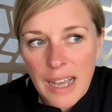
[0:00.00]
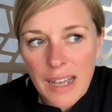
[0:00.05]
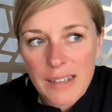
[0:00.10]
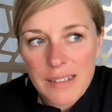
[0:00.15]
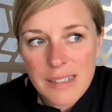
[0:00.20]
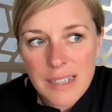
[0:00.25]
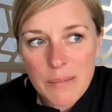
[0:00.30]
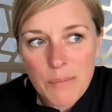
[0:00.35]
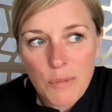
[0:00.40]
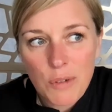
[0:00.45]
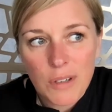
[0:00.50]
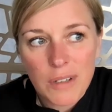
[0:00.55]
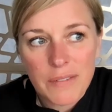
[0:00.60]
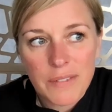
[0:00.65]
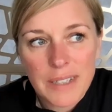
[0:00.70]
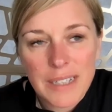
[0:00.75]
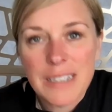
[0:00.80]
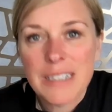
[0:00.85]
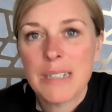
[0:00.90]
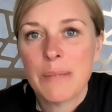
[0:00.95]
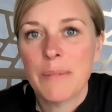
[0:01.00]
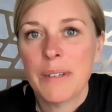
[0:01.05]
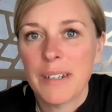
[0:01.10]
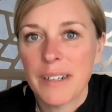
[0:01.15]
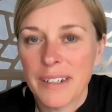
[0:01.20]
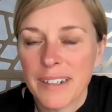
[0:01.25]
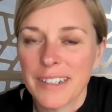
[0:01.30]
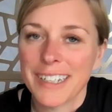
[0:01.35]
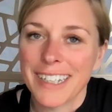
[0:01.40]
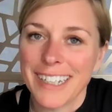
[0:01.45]
I'll say more of an intimate
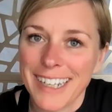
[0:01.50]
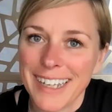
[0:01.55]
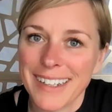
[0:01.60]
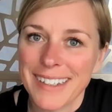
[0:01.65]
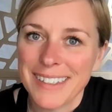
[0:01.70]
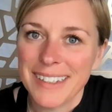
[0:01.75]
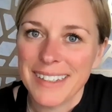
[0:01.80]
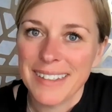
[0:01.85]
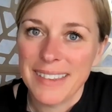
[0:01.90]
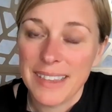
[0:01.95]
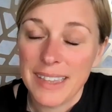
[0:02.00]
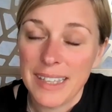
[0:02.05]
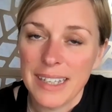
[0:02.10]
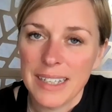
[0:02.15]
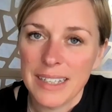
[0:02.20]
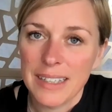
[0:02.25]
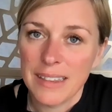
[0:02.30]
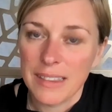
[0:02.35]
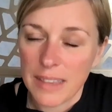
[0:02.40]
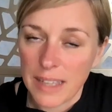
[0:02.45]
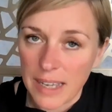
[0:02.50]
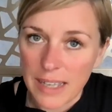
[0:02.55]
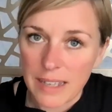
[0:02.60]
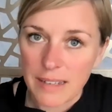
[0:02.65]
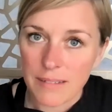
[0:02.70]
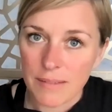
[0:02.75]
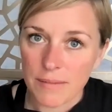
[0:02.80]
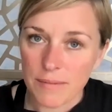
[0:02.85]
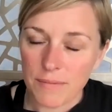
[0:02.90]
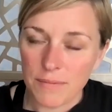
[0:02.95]
heart connection thing,
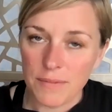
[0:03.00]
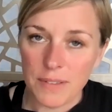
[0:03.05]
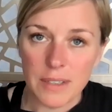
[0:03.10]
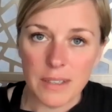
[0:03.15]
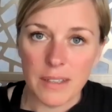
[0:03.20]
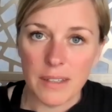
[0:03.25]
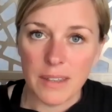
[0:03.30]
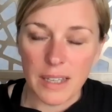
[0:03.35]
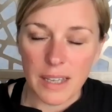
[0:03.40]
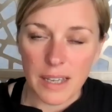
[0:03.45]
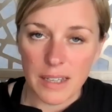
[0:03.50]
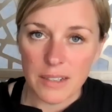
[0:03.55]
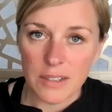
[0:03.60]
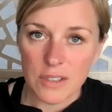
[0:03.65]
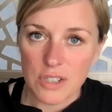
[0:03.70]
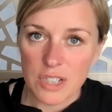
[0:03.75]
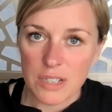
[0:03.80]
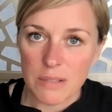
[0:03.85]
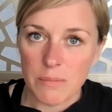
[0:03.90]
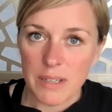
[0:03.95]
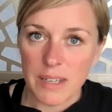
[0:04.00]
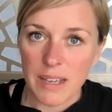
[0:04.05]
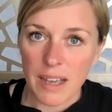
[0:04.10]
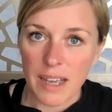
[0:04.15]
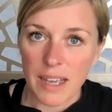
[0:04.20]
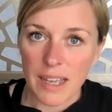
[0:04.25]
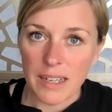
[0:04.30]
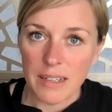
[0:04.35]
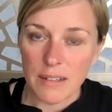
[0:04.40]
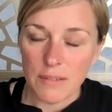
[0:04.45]
that feel the energy
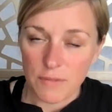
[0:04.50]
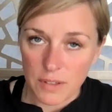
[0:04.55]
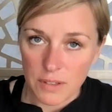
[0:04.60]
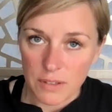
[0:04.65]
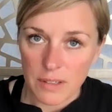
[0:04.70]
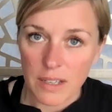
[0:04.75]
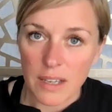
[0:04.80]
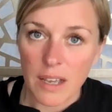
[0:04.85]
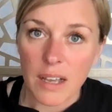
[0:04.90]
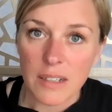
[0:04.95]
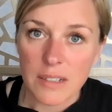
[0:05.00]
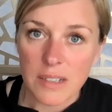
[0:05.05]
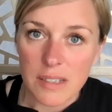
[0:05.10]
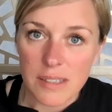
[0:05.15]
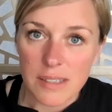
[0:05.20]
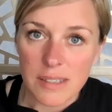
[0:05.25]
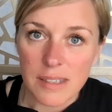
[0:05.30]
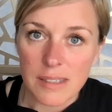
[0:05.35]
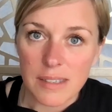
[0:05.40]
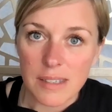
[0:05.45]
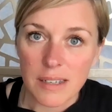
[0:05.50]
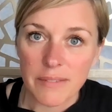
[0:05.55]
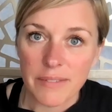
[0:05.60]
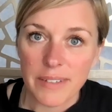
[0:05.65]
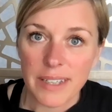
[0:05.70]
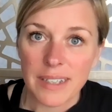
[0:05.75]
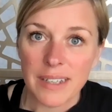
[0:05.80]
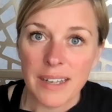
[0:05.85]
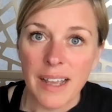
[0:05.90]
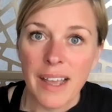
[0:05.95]
behind it, feel the consciousness of
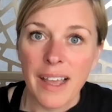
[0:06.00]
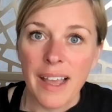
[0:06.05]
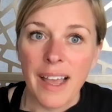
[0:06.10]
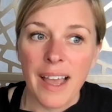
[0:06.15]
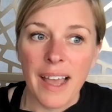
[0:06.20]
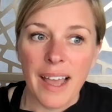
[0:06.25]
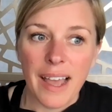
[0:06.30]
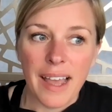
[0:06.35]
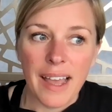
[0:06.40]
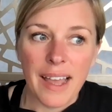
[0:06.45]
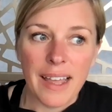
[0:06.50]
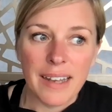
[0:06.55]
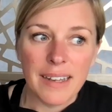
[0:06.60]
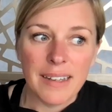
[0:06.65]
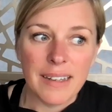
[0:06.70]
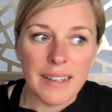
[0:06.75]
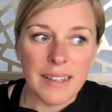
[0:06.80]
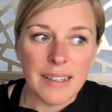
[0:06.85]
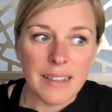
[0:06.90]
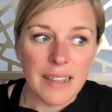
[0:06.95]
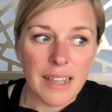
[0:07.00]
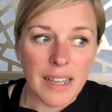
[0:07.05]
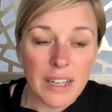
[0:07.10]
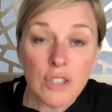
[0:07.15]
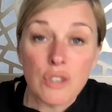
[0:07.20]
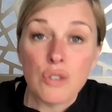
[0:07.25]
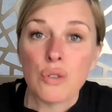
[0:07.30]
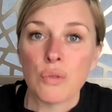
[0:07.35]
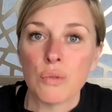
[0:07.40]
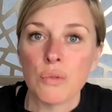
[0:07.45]
it, and that
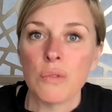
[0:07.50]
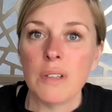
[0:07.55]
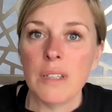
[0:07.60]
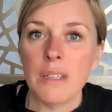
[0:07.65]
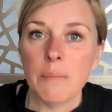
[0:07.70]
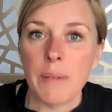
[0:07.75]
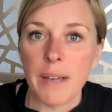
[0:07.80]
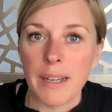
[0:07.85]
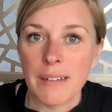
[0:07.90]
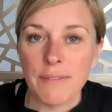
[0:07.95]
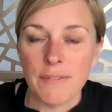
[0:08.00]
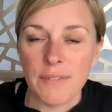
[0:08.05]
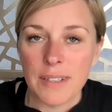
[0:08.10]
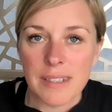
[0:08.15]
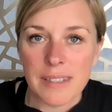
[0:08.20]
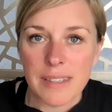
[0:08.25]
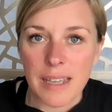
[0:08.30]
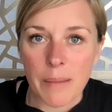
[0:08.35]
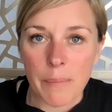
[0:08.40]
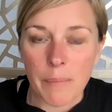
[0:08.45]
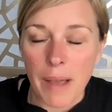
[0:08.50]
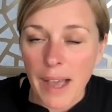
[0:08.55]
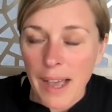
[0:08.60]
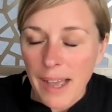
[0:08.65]
it truly benefits them.